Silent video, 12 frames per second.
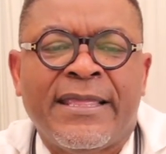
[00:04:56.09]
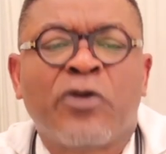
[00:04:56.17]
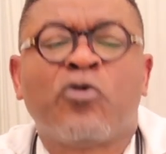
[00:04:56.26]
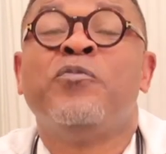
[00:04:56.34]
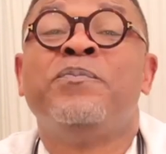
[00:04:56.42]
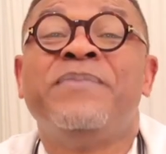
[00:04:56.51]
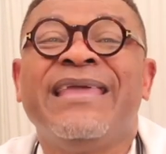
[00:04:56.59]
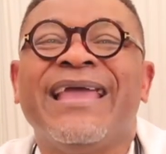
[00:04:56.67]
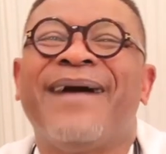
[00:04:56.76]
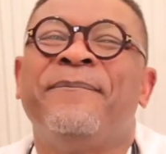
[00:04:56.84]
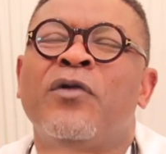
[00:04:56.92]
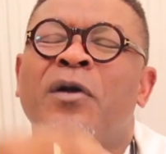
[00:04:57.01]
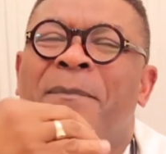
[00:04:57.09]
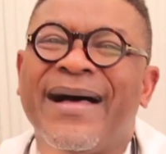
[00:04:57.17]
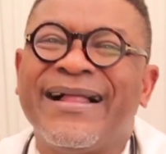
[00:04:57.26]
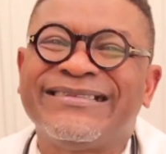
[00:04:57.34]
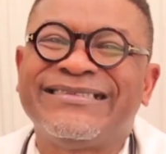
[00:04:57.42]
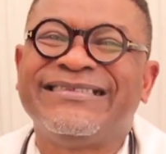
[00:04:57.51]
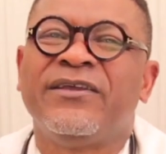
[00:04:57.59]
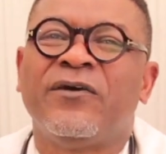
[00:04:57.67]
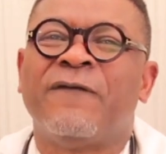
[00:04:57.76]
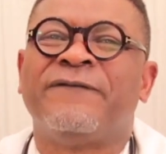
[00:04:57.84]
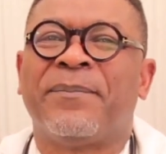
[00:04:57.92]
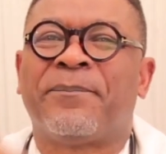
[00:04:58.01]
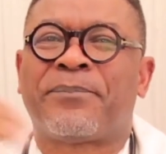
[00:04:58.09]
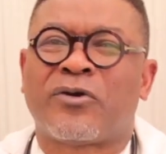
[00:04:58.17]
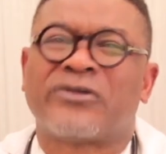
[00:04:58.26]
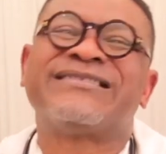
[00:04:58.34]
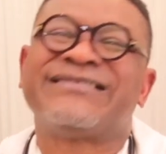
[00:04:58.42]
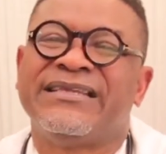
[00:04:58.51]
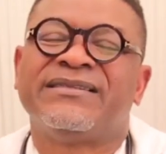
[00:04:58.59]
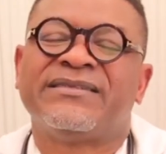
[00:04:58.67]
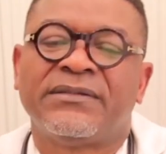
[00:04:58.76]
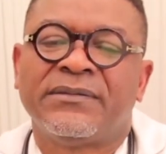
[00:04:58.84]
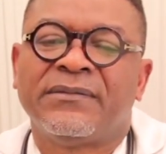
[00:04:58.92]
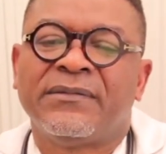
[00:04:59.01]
It could be abnormality of the prostate.